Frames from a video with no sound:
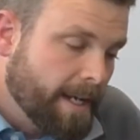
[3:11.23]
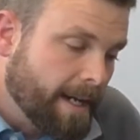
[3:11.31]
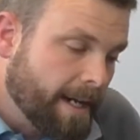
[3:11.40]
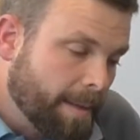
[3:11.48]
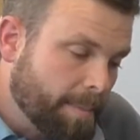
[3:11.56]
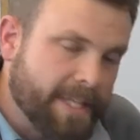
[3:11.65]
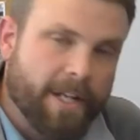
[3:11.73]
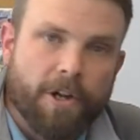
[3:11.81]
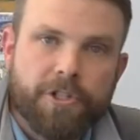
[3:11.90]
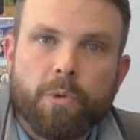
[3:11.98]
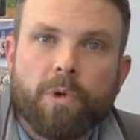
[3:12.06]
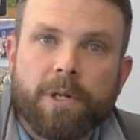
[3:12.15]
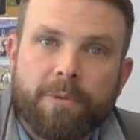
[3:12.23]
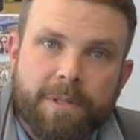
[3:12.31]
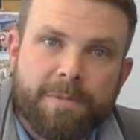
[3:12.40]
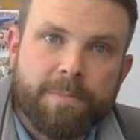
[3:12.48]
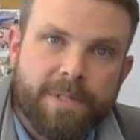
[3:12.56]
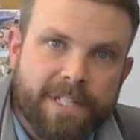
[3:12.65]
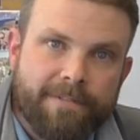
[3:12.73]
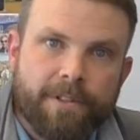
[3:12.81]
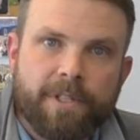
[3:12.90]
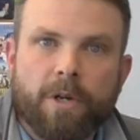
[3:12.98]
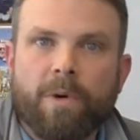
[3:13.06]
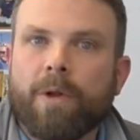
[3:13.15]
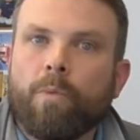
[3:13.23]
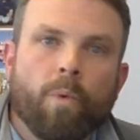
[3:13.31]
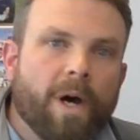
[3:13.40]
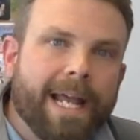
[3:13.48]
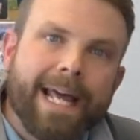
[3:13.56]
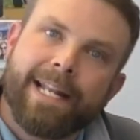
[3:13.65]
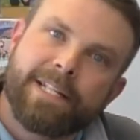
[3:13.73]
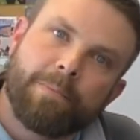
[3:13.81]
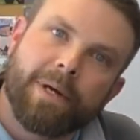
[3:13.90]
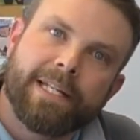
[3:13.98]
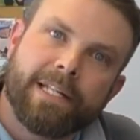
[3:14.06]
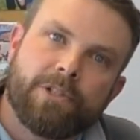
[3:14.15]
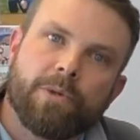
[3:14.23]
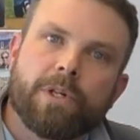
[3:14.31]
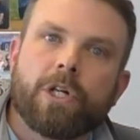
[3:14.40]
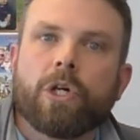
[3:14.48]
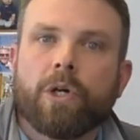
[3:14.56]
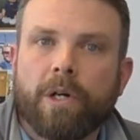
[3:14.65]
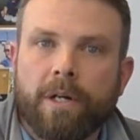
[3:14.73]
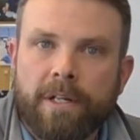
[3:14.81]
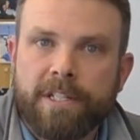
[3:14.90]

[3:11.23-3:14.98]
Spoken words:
but then also working with them specifically around what edits might need to occur